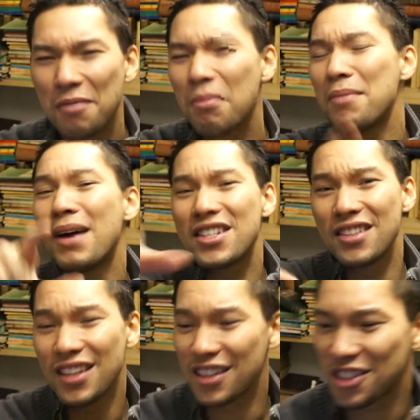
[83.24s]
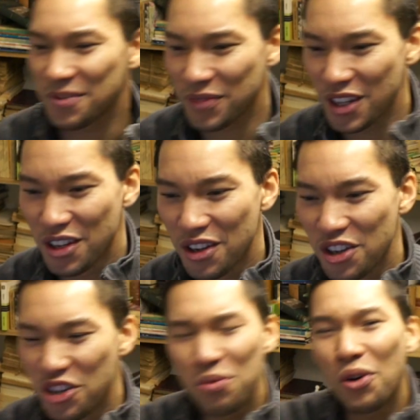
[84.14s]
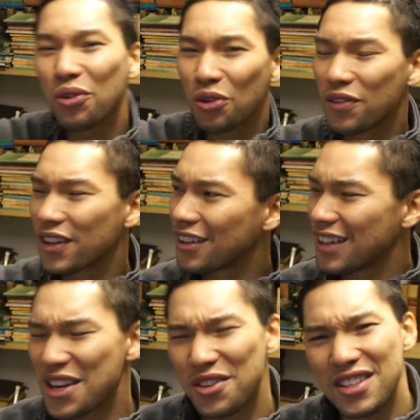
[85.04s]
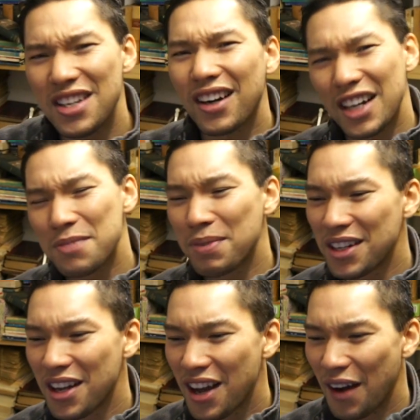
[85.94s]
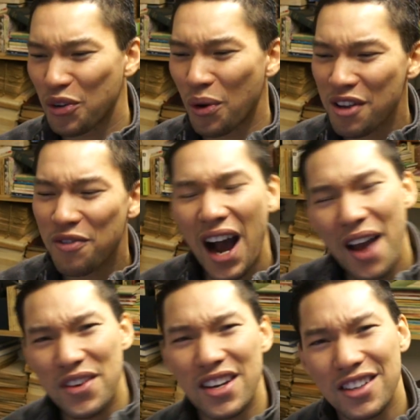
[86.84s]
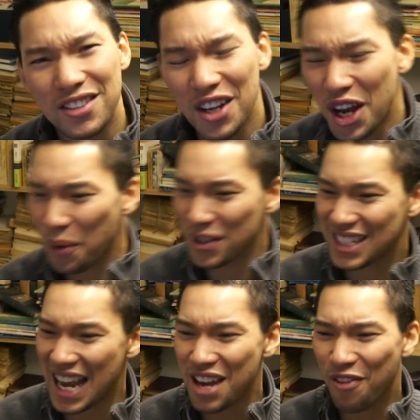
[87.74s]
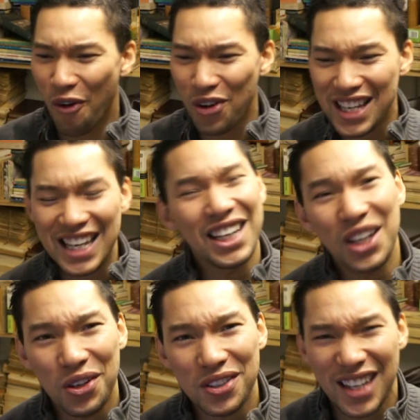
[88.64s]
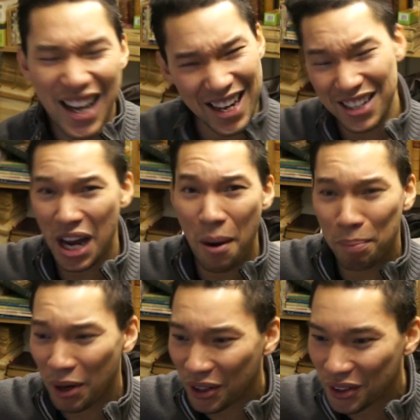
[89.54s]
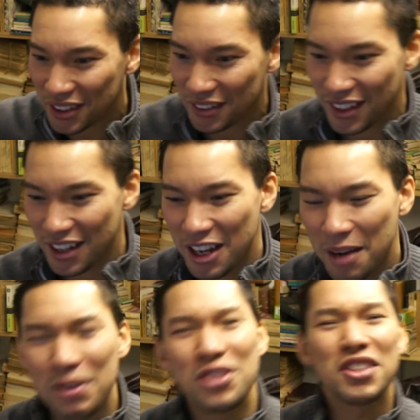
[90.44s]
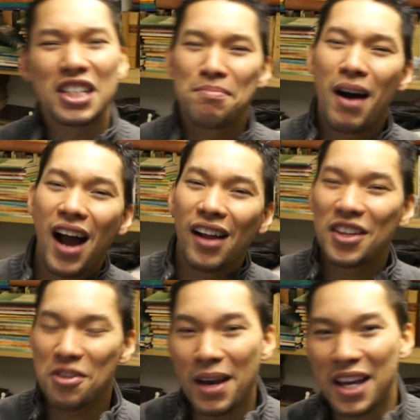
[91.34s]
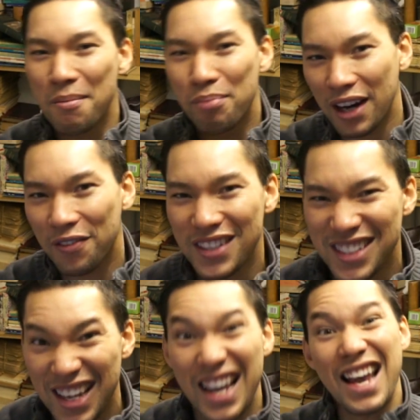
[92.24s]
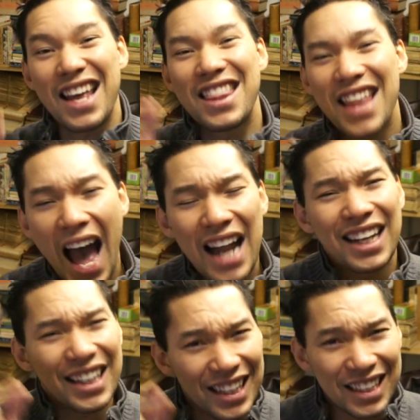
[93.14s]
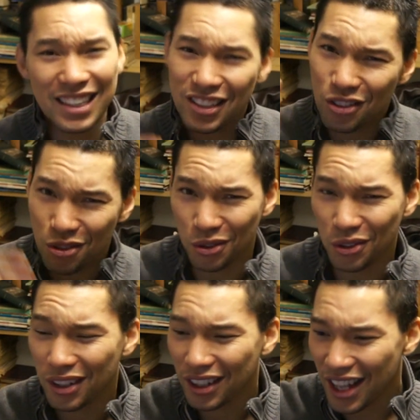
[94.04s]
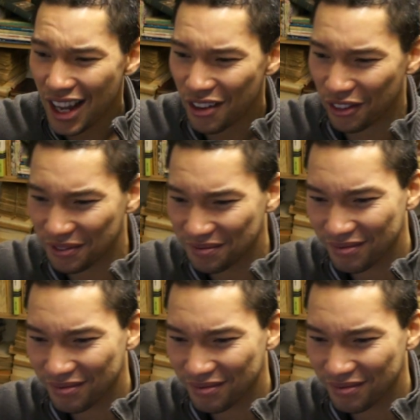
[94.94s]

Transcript: But imagine this. You roll over and you see your husband of 25 years who has gained 40 kilos and is now bald. But you smile and you make him breakfast. That is true love.